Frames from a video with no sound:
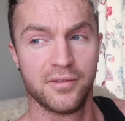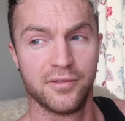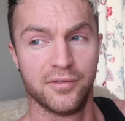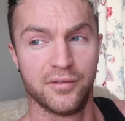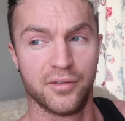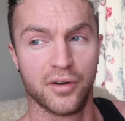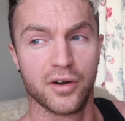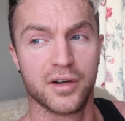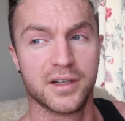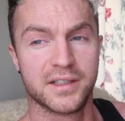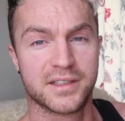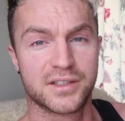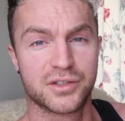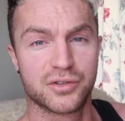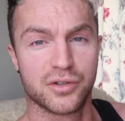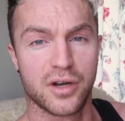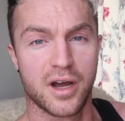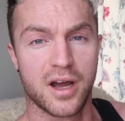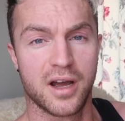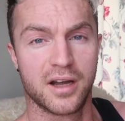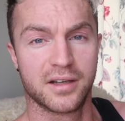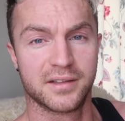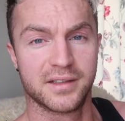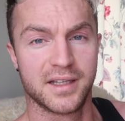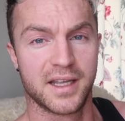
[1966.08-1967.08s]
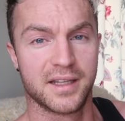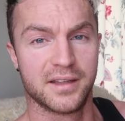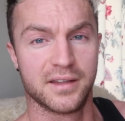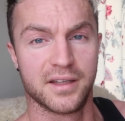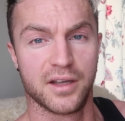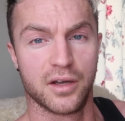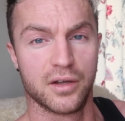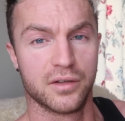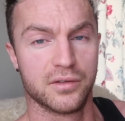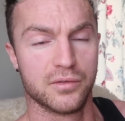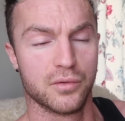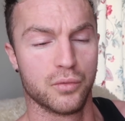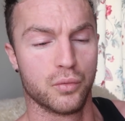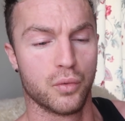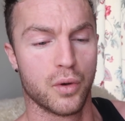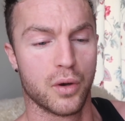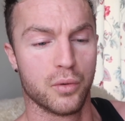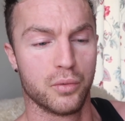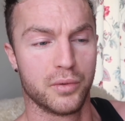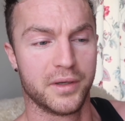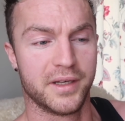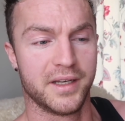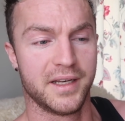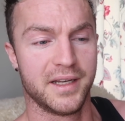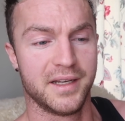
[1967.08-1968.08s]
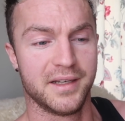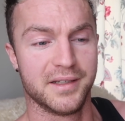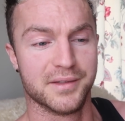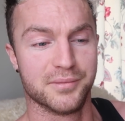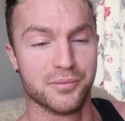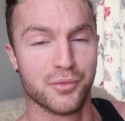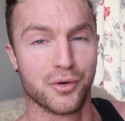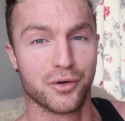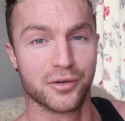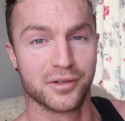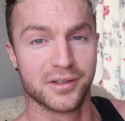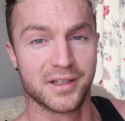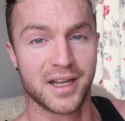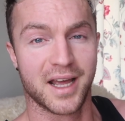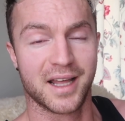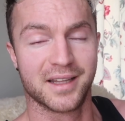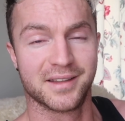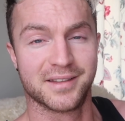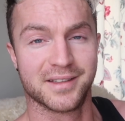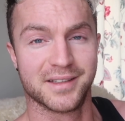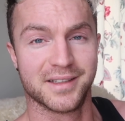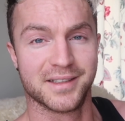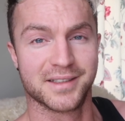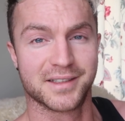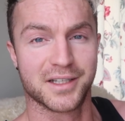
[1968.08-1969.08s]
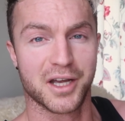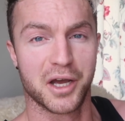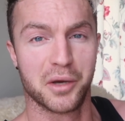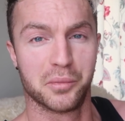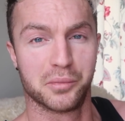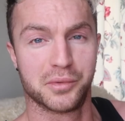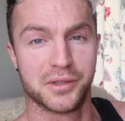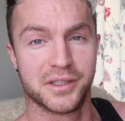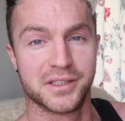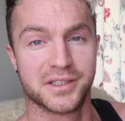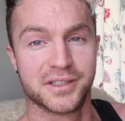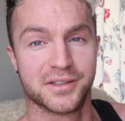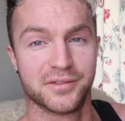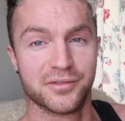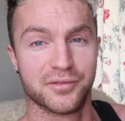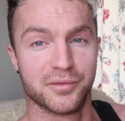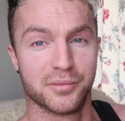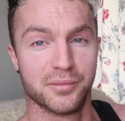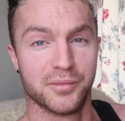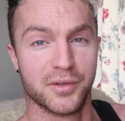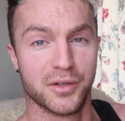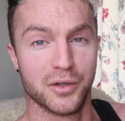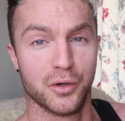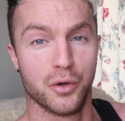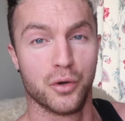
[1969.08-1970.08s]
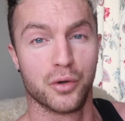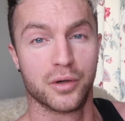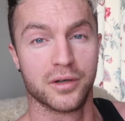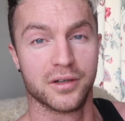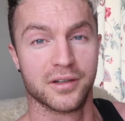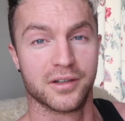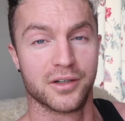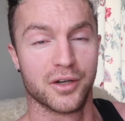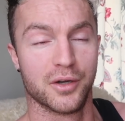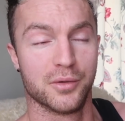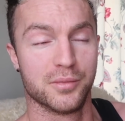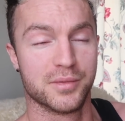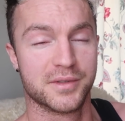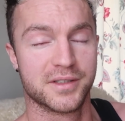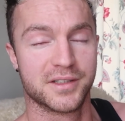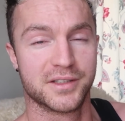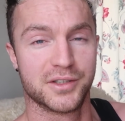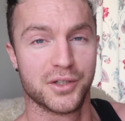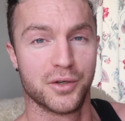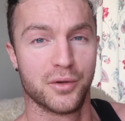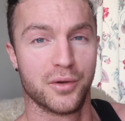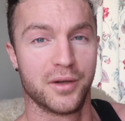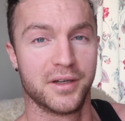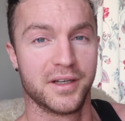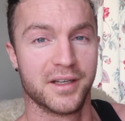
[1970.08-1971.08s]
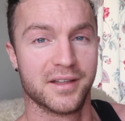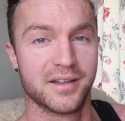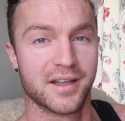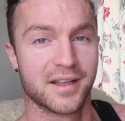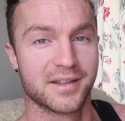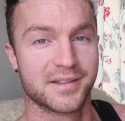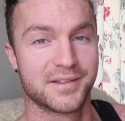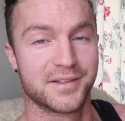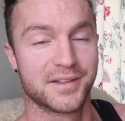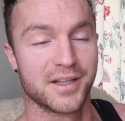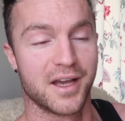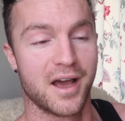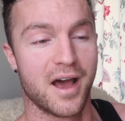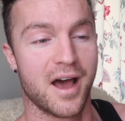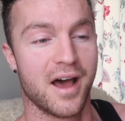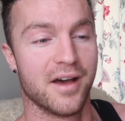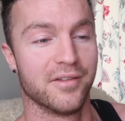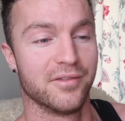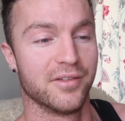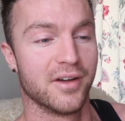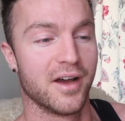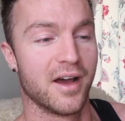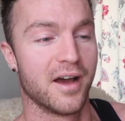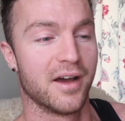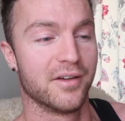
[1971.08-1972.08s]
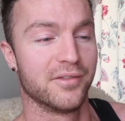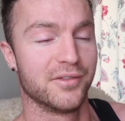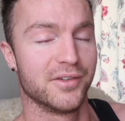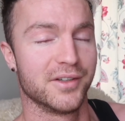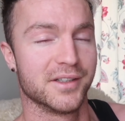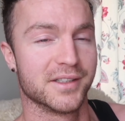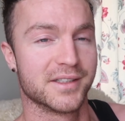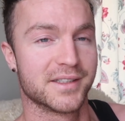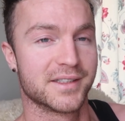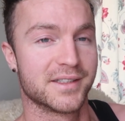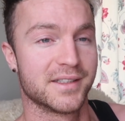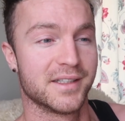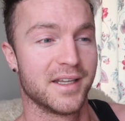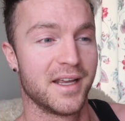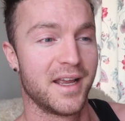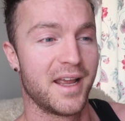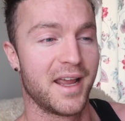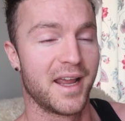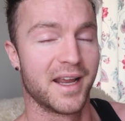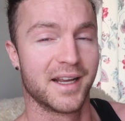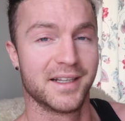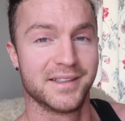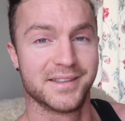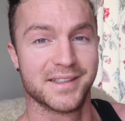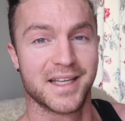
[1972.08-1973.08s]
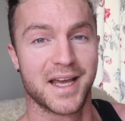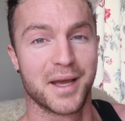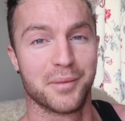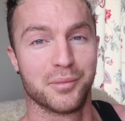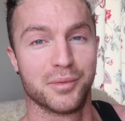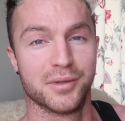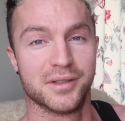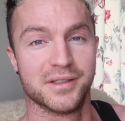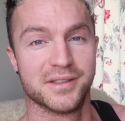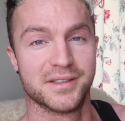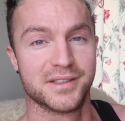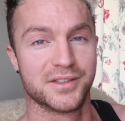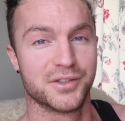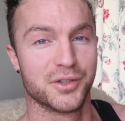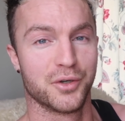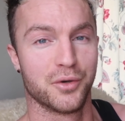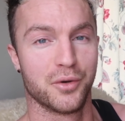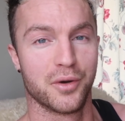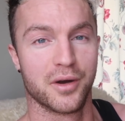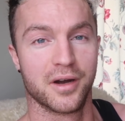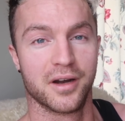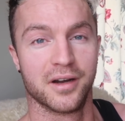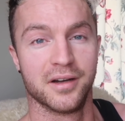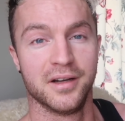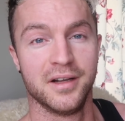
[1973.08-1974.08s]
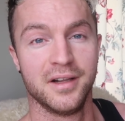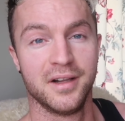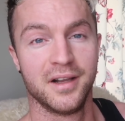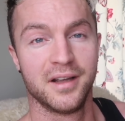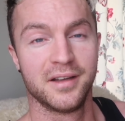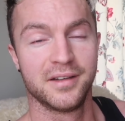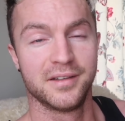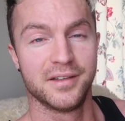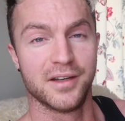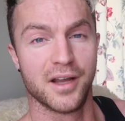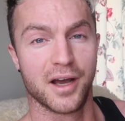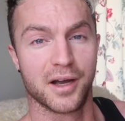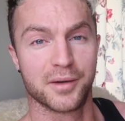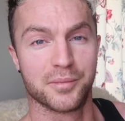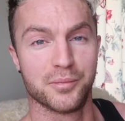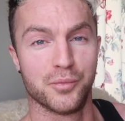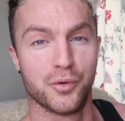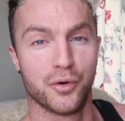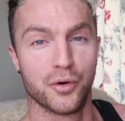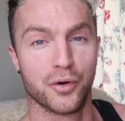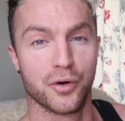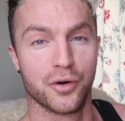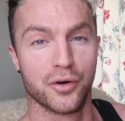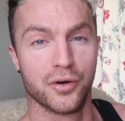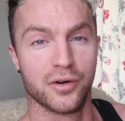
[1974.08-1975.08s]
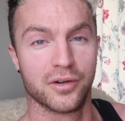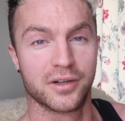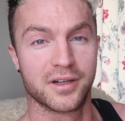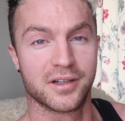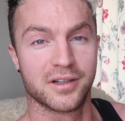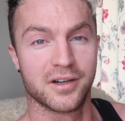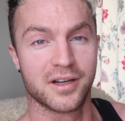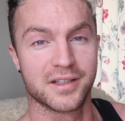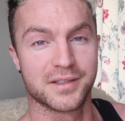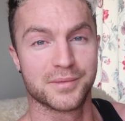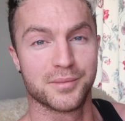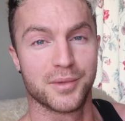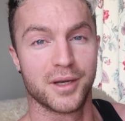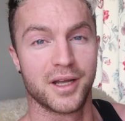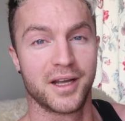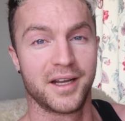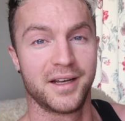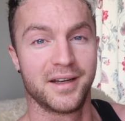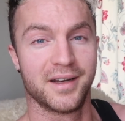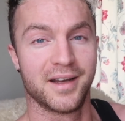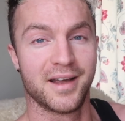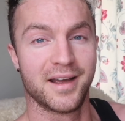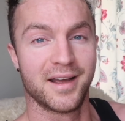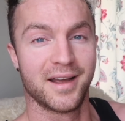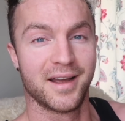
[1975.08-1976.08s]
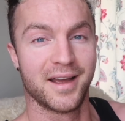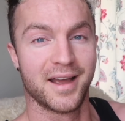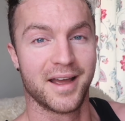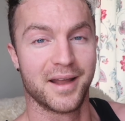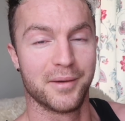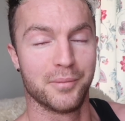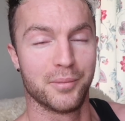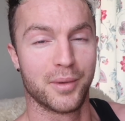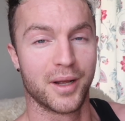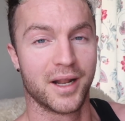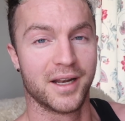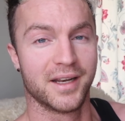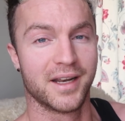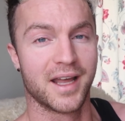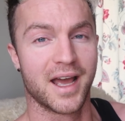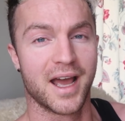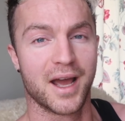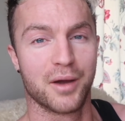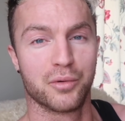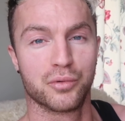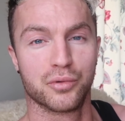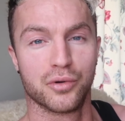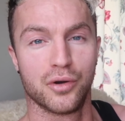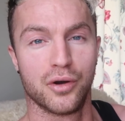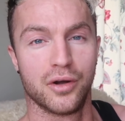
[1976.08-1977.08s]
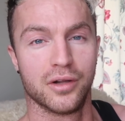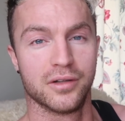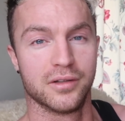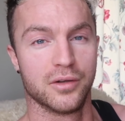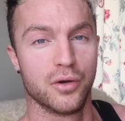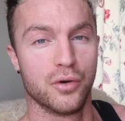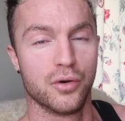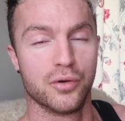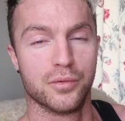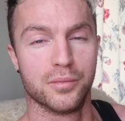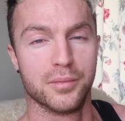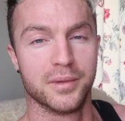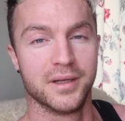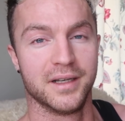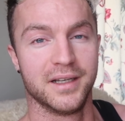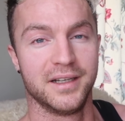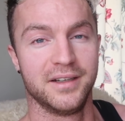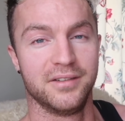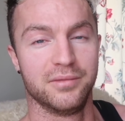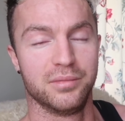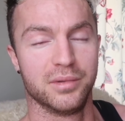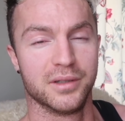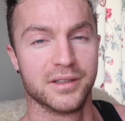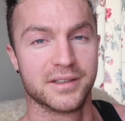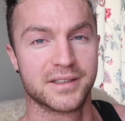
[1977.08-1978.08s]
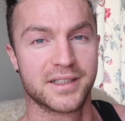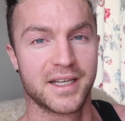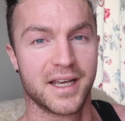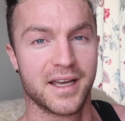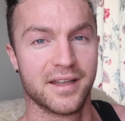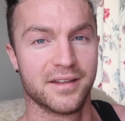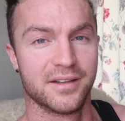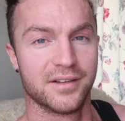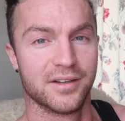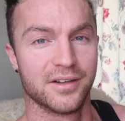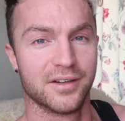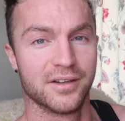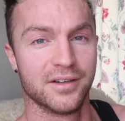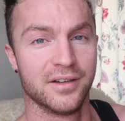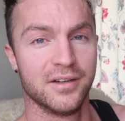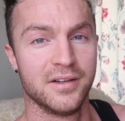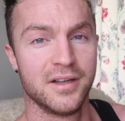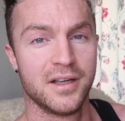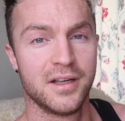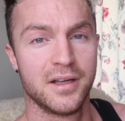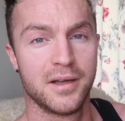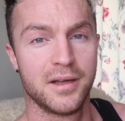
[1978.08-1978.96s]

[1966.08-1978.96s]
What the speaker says: very strong, then what we need more than anything is competition from the local clubs. That's the obvious examples. Or Knockmore, Crossmolina and Balna were all unbelievable together.